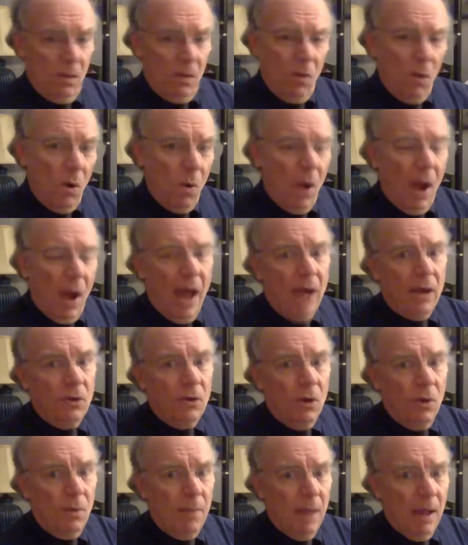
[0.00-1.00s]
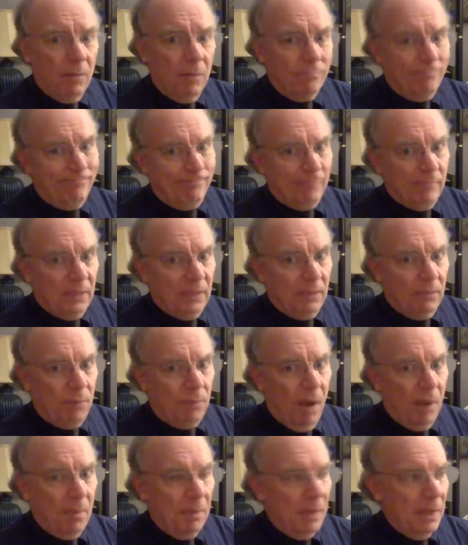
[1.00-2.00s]
I don't know, about
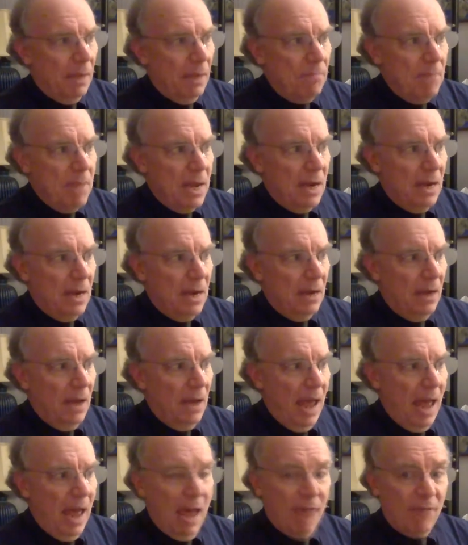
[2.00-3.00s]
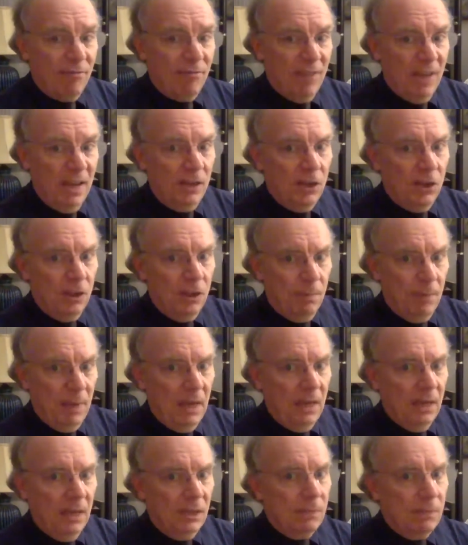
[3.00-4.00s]
probably a minute and a half into the
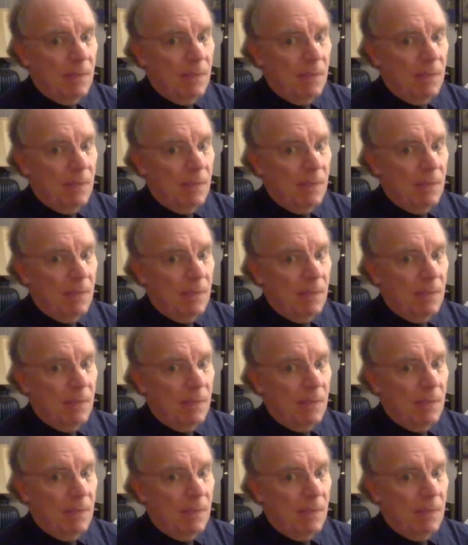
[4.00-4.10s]
piece,